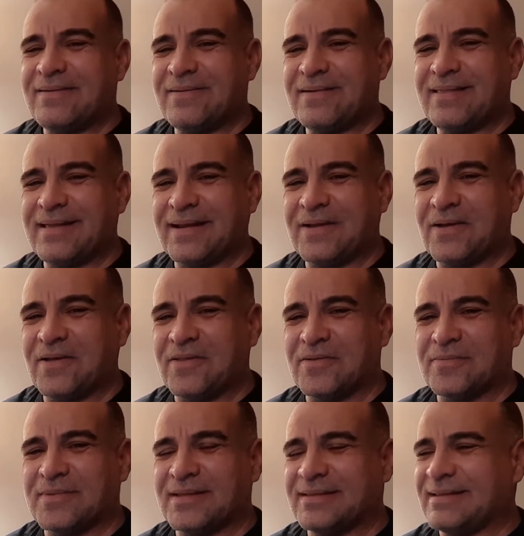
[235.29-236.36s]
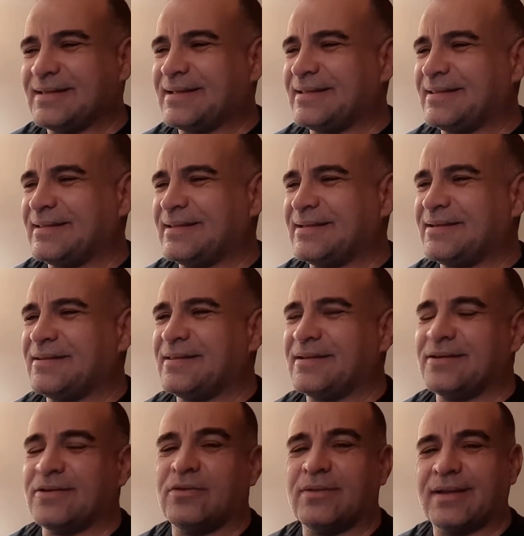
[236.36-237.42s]
what do they call them?
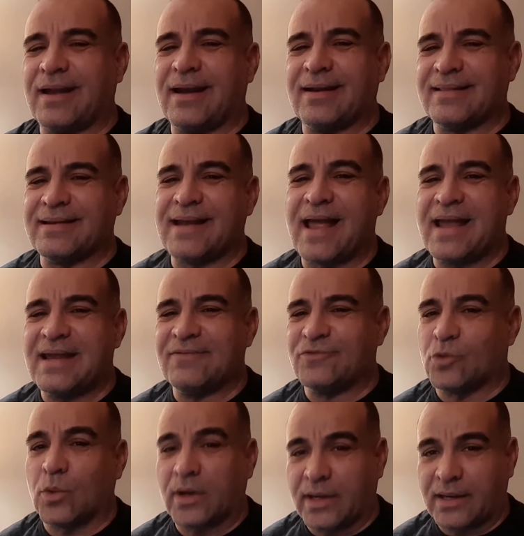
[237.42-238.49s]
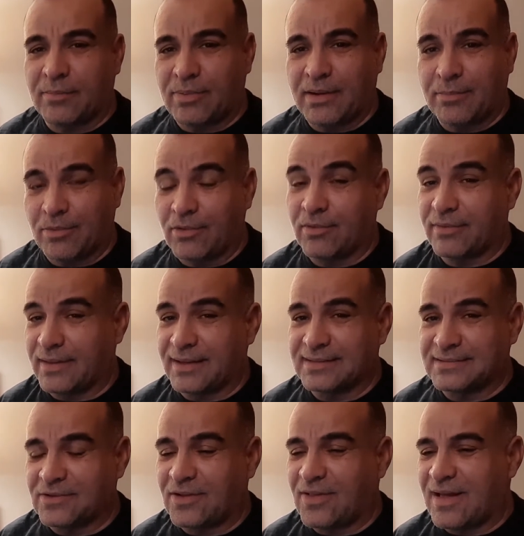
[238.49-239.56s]
The kind of the naive, dorky people who think
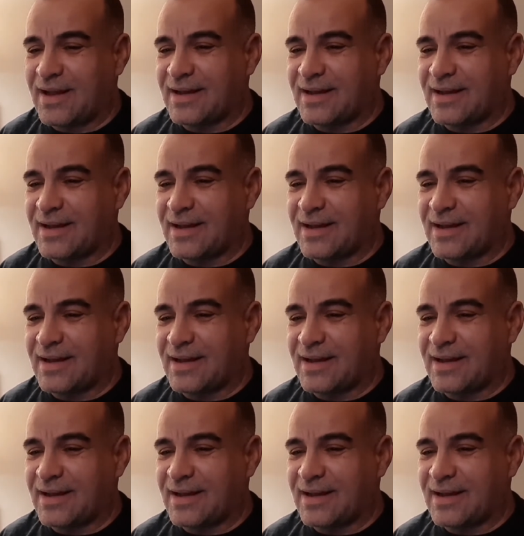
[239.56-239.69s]
it's all